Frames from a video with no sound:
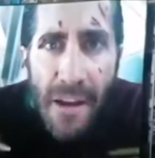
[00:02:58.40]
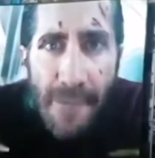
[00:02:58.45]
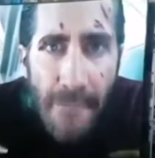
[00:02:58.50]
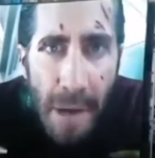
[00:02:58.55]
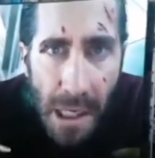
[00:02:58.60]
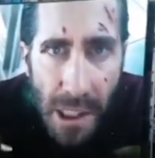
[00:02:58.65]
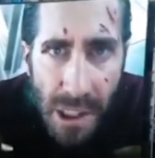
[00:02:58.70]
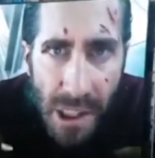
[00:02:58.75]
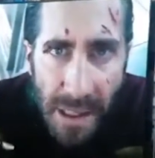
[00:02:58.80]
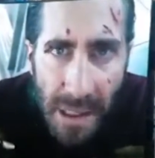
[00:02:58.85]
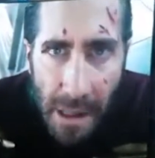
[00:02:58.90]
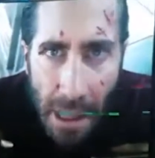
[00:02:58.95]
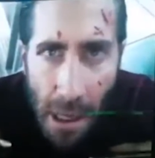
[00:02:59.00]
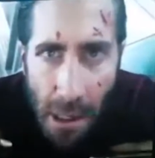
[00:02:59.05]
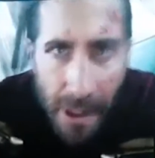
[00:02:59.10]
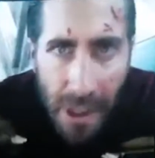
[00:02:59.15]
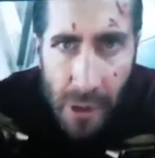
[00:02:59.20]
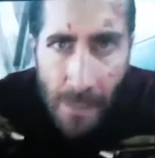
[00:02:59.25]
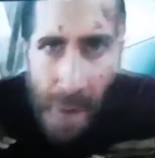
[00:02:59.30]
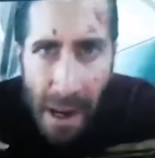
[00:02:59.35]
Beck acting like
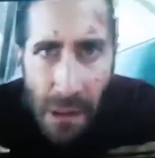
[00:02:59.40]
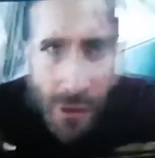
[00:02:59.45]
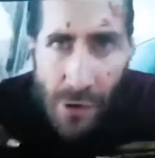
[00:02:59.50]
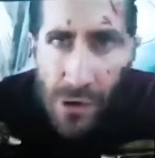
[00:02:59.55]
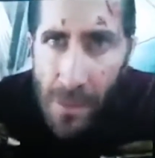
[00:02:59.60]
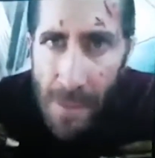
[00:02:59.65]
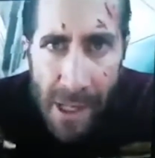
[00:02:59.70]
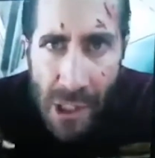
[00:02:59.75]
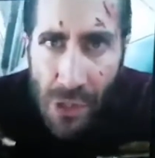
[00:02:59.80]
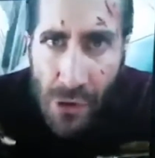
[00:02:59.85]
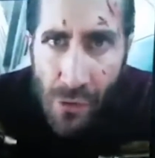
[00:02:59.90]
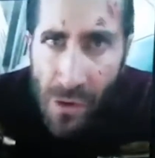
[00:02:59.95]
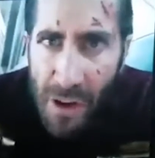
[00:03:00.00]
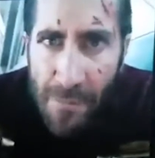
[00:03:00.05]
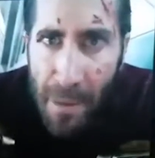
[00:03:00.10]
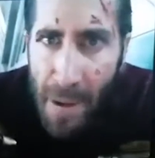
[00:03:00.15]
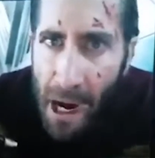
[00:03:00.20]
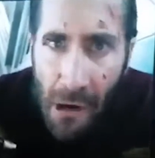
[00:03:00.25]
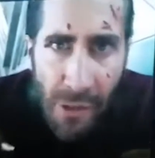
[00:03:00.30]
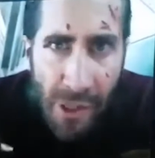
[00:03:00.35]
distressed
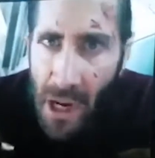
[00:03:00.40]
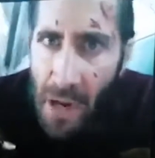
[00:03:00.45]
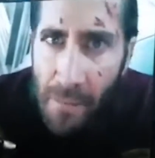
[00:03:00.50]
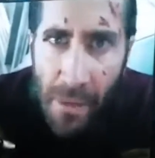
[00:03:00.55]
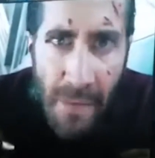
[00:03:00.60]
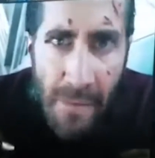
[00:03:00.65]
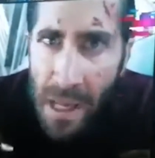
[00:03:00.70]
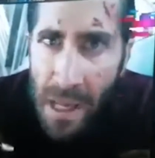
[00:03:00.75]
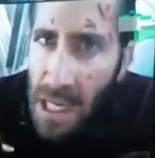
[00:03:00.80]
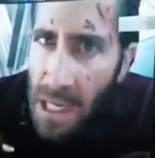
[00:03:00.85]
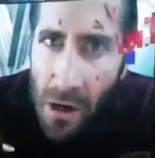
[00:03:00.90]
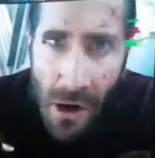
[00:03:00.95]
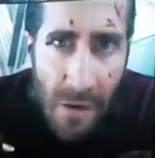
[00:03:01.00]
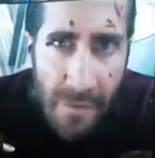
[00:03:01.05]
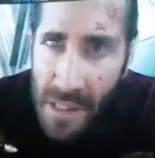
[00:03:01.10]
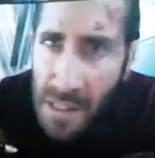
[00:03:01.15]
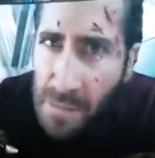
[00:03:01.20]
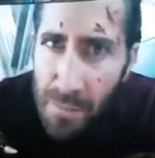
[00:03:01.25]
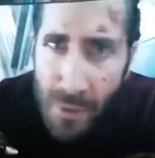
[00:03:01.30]
and depressed,